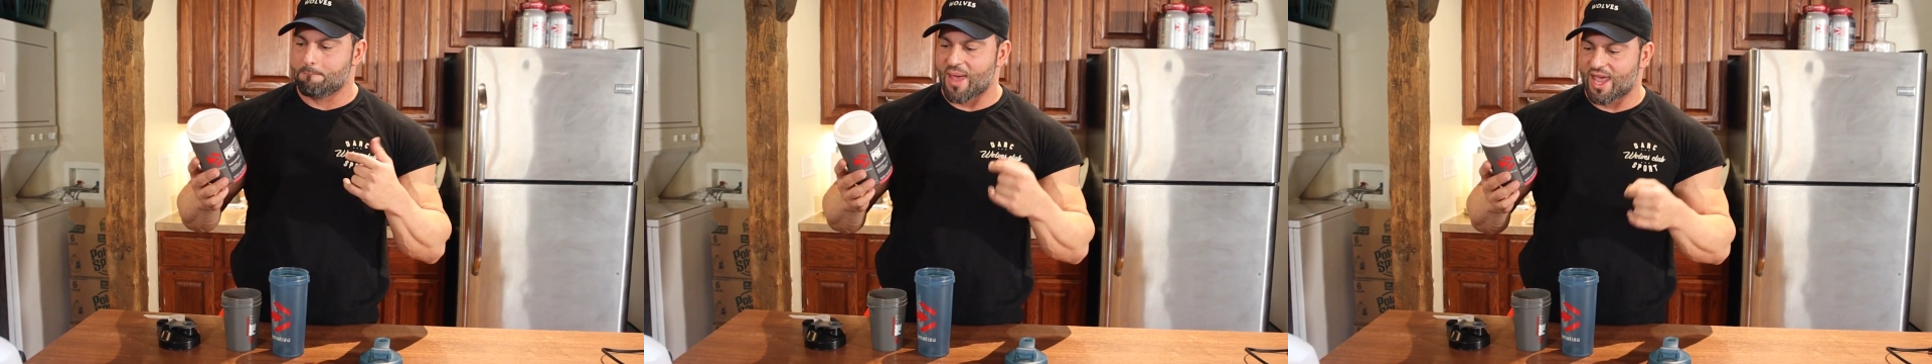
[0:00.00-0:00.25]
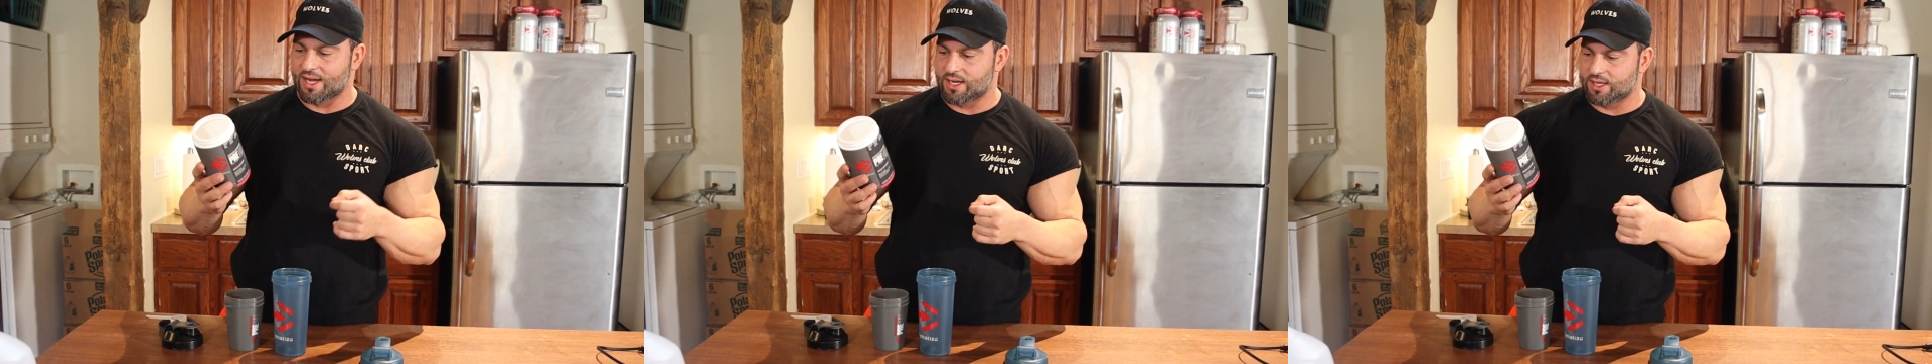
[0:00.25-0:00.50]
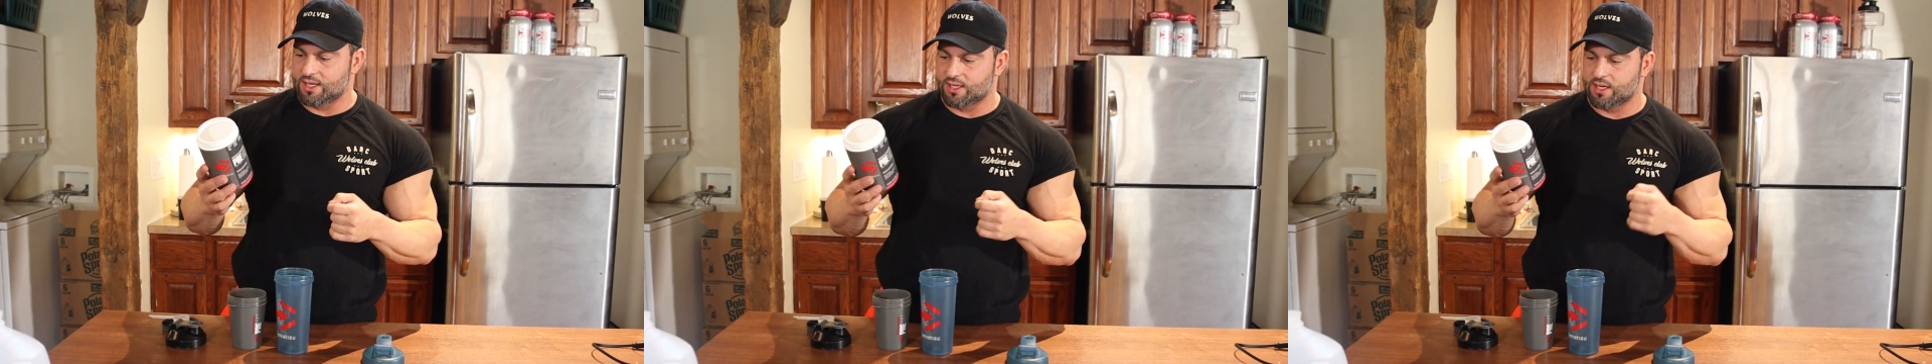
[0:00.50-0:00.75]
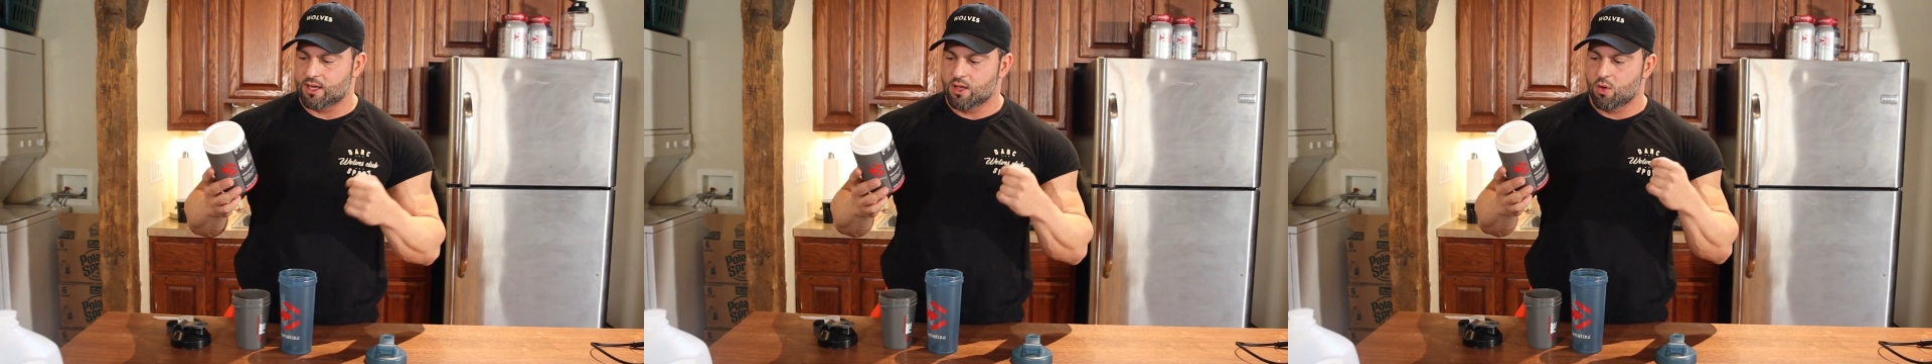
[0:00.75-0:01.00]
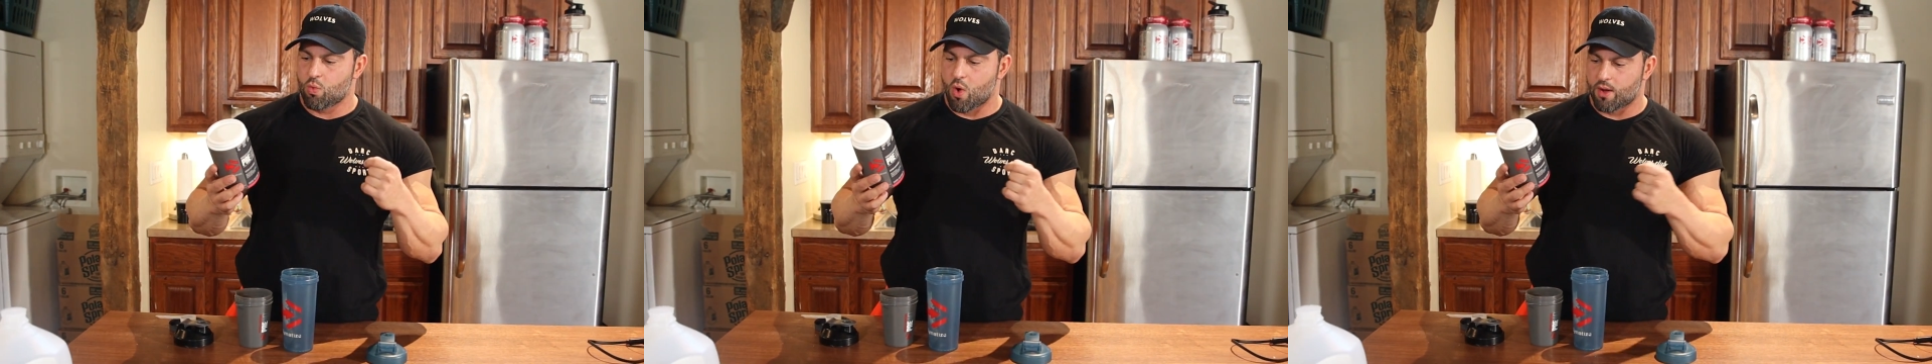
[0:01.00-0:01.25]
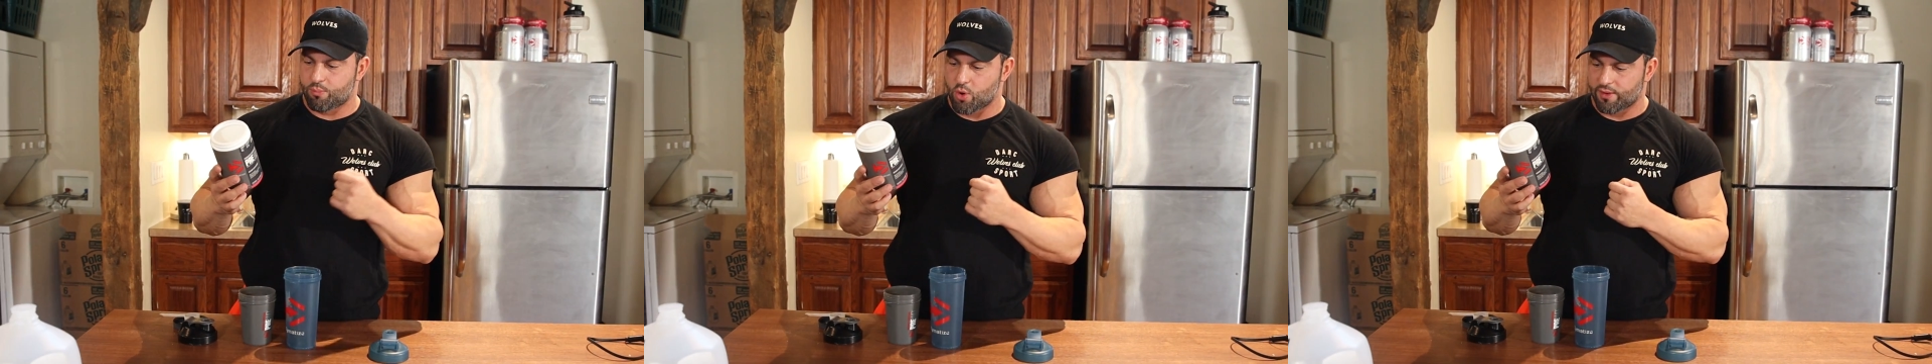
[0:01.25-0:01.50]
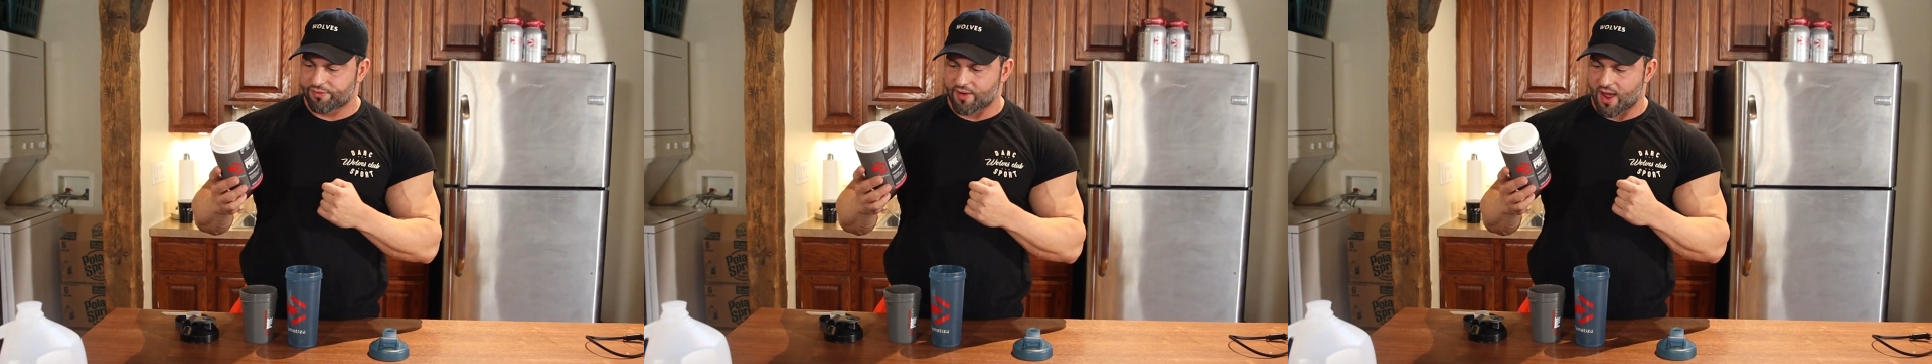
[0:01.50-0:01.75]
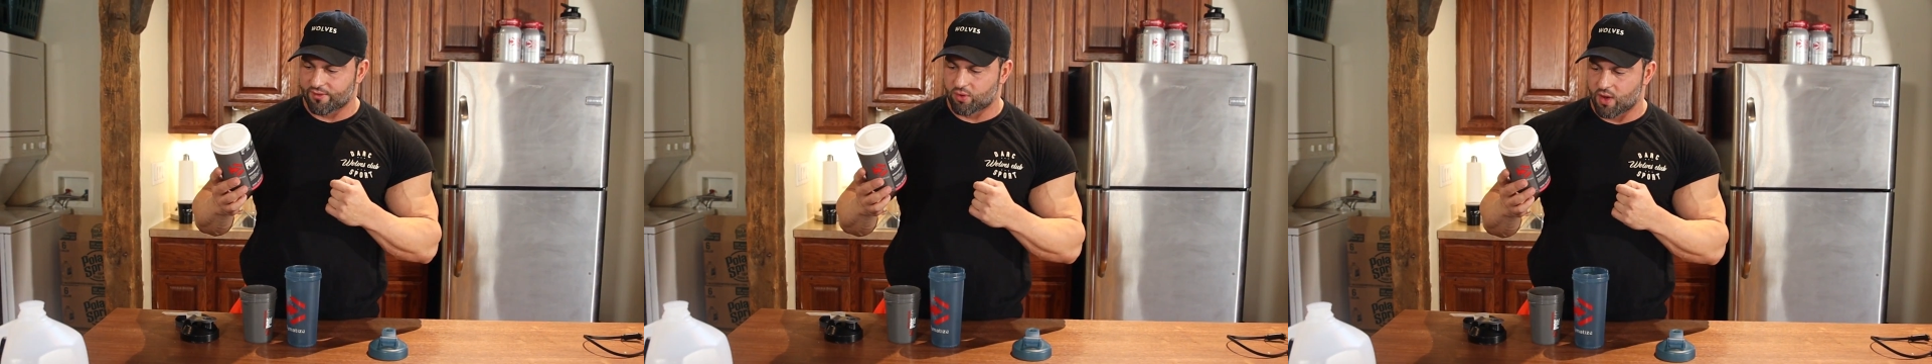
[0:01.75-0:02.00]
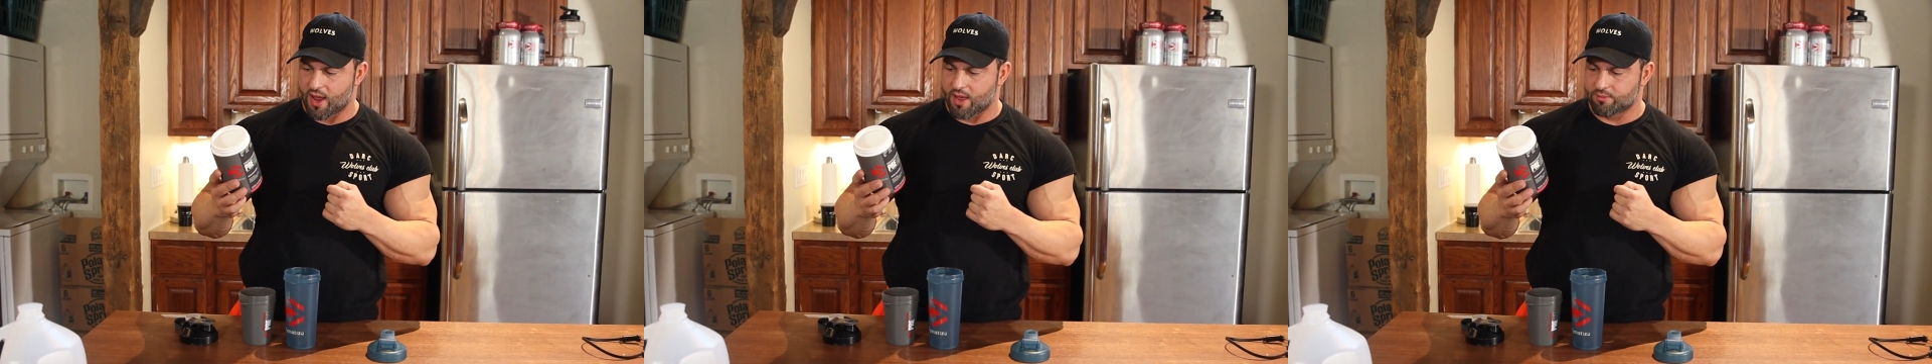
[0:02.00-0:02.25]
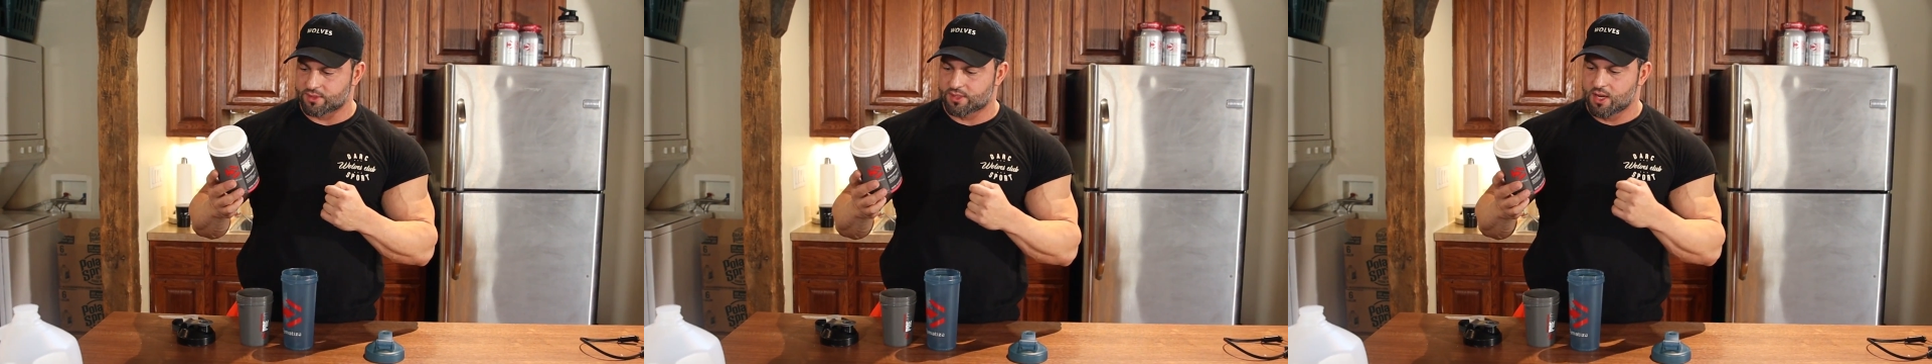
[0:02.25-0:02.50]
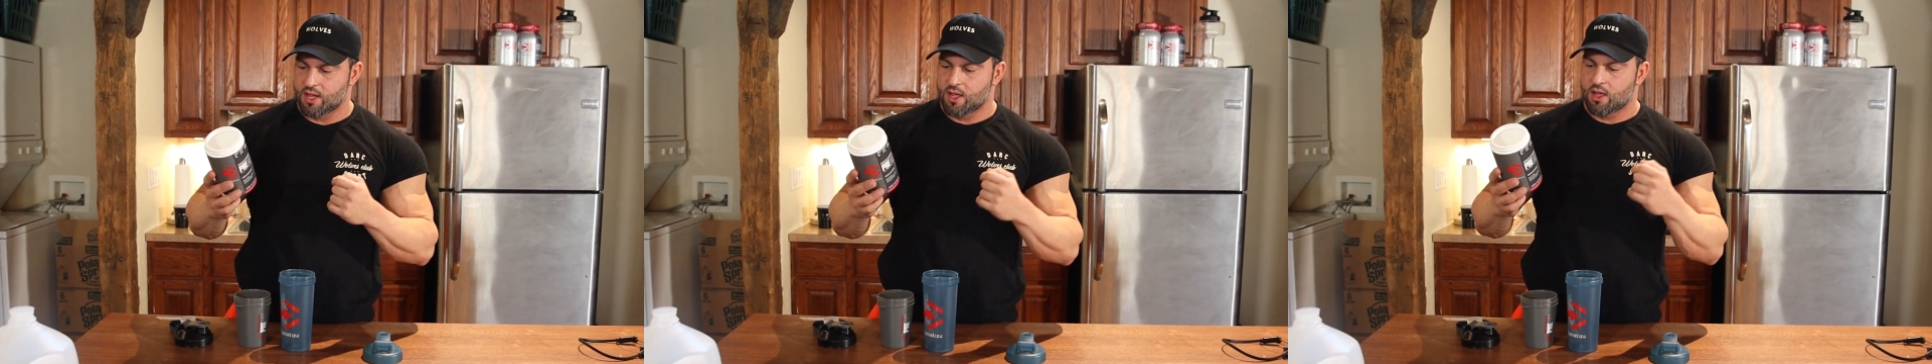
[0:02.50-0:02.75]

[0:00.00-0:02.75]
betanine, 1.5 grams